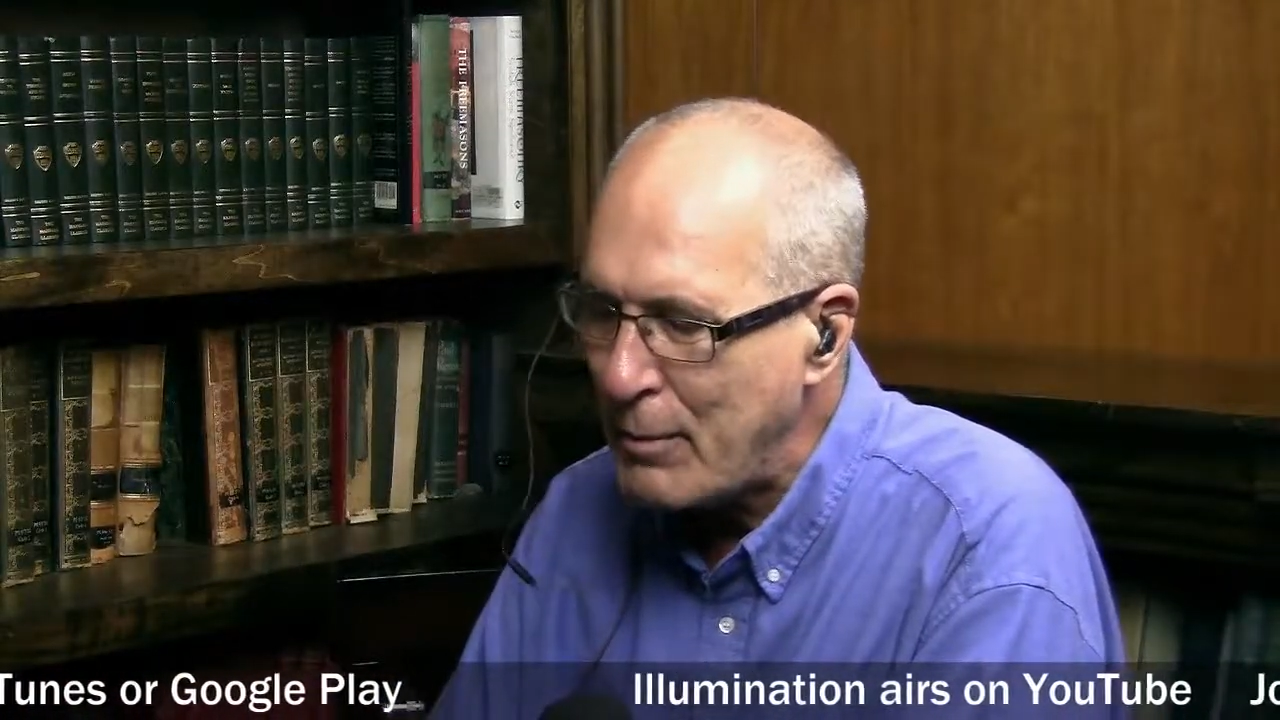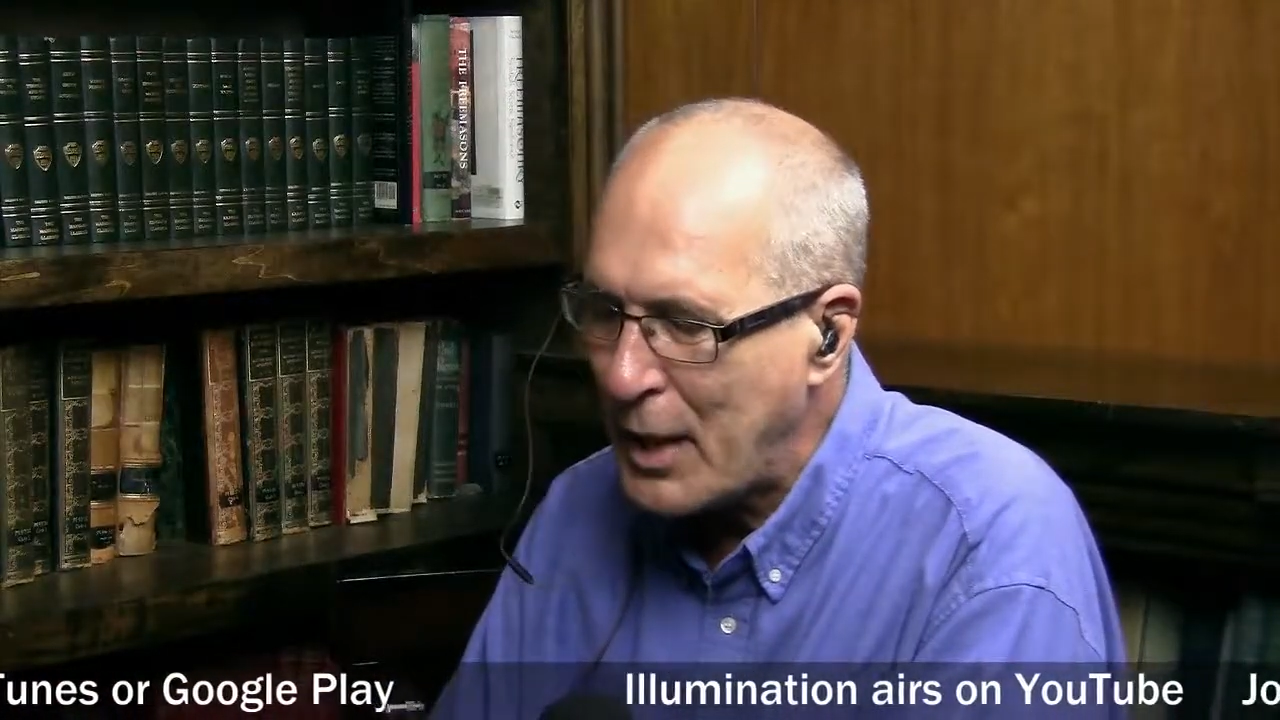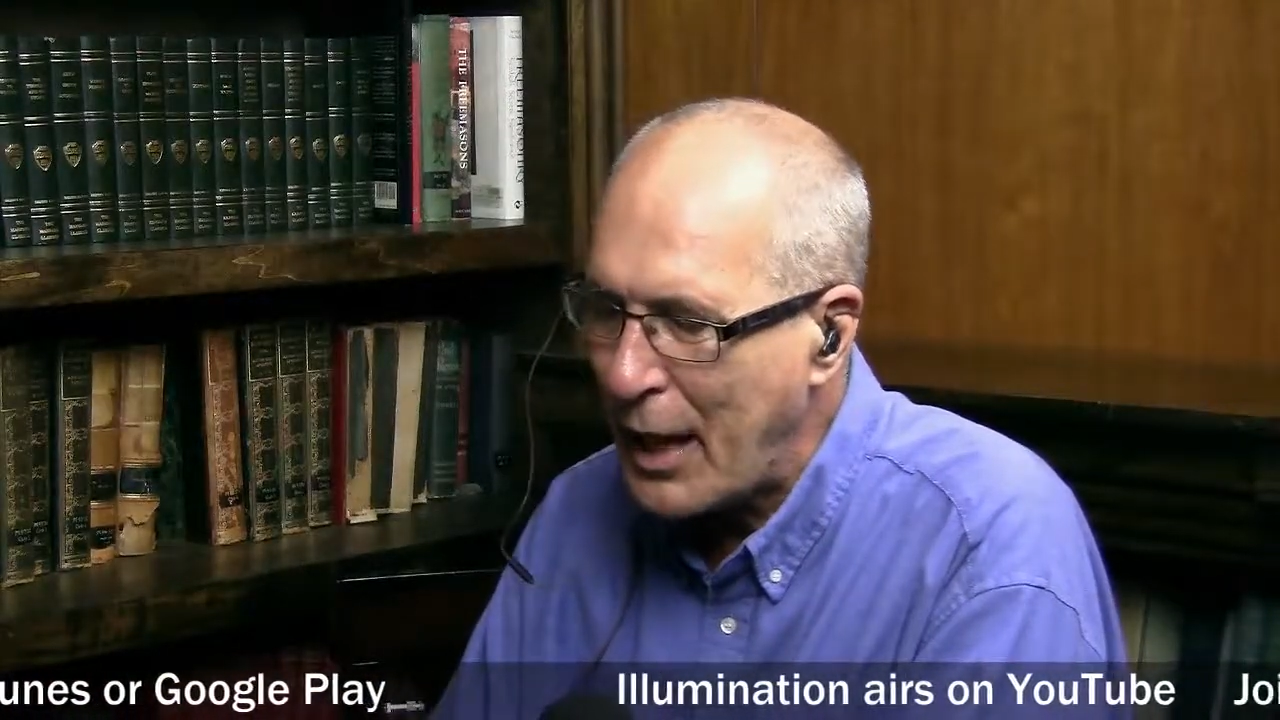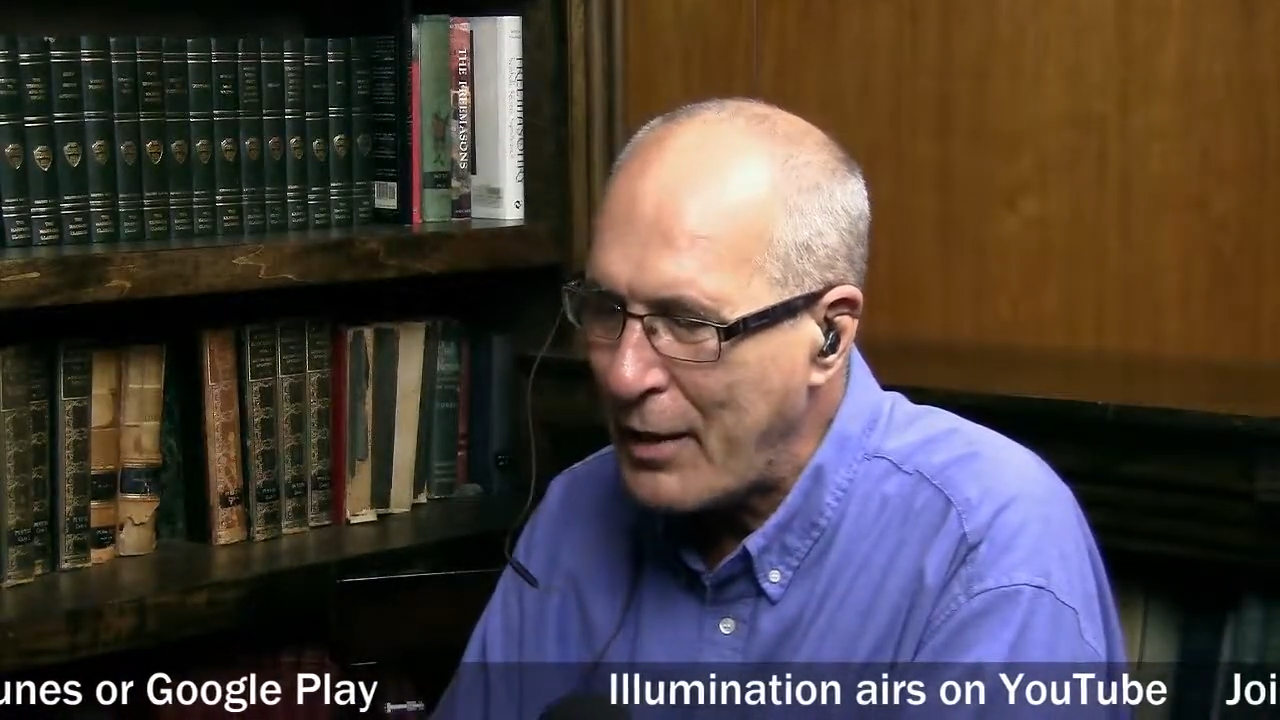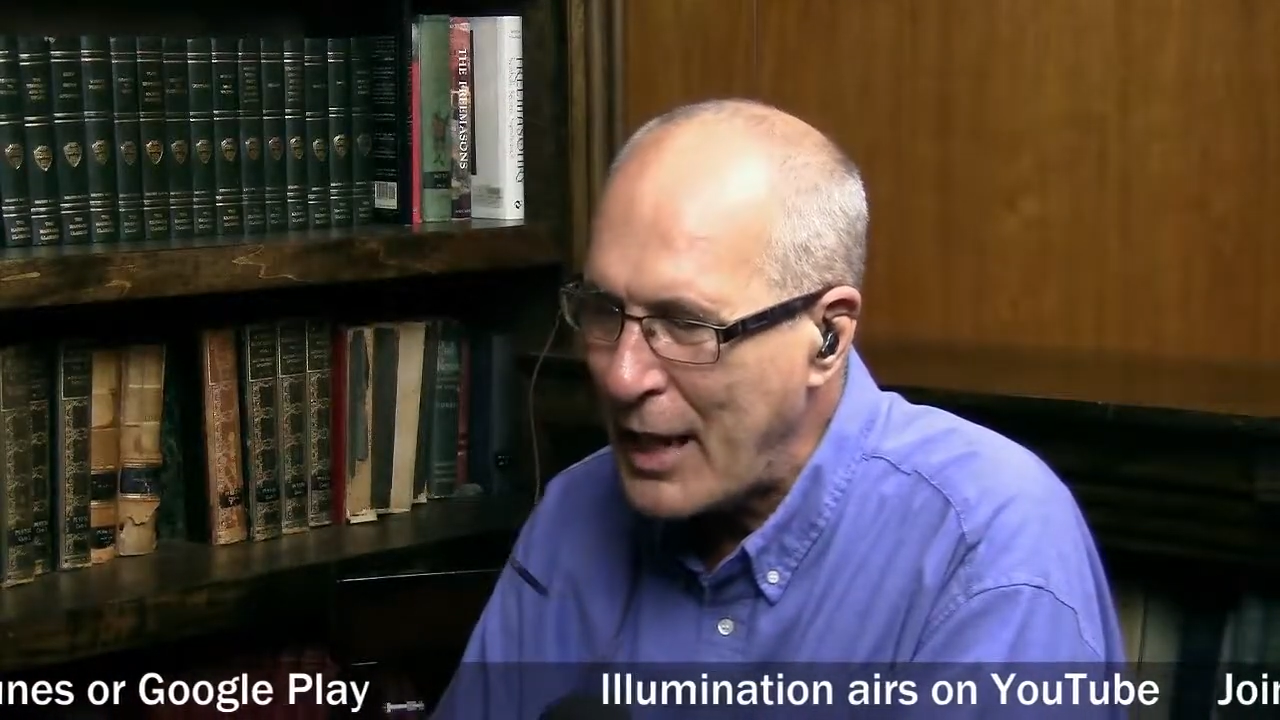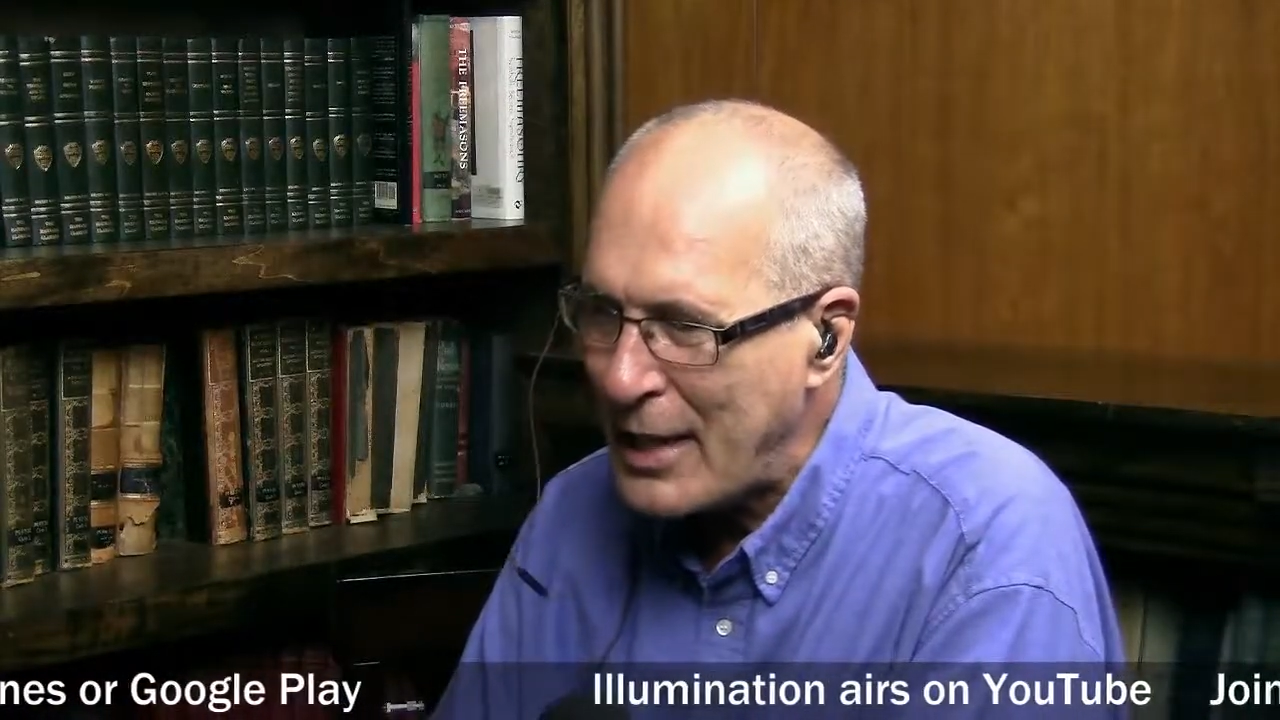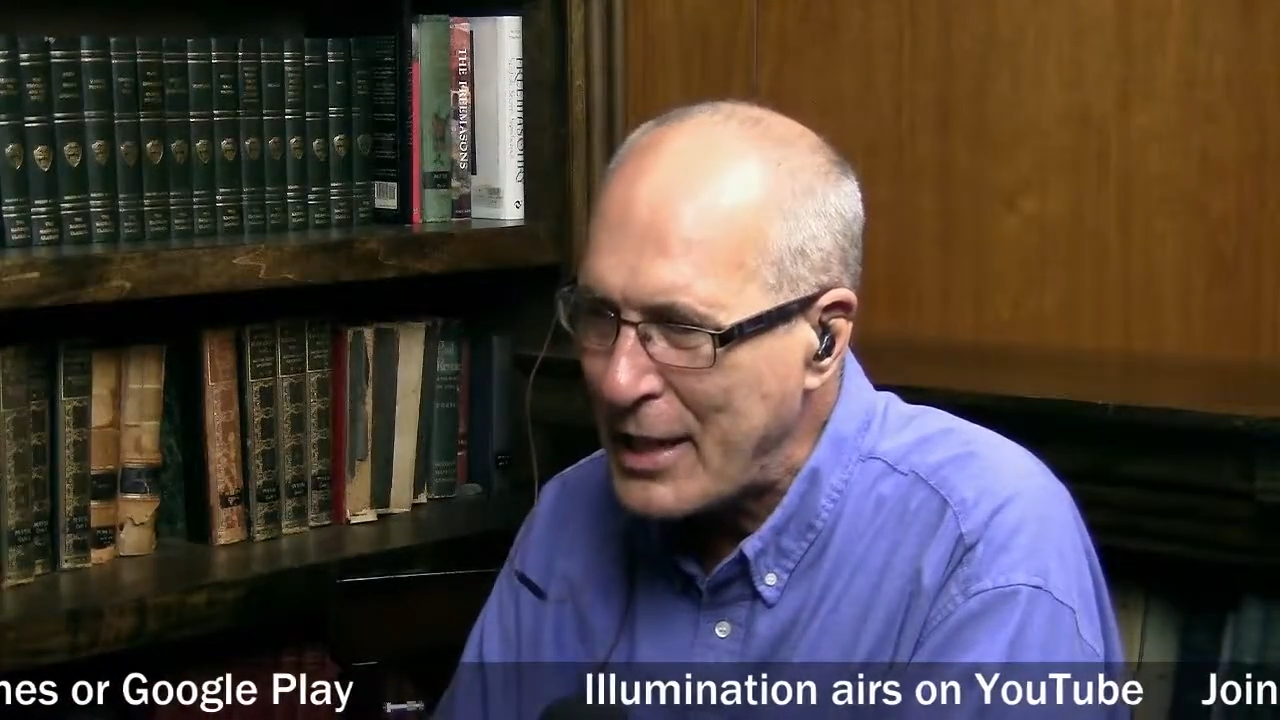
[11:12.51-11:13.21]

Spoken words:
like that's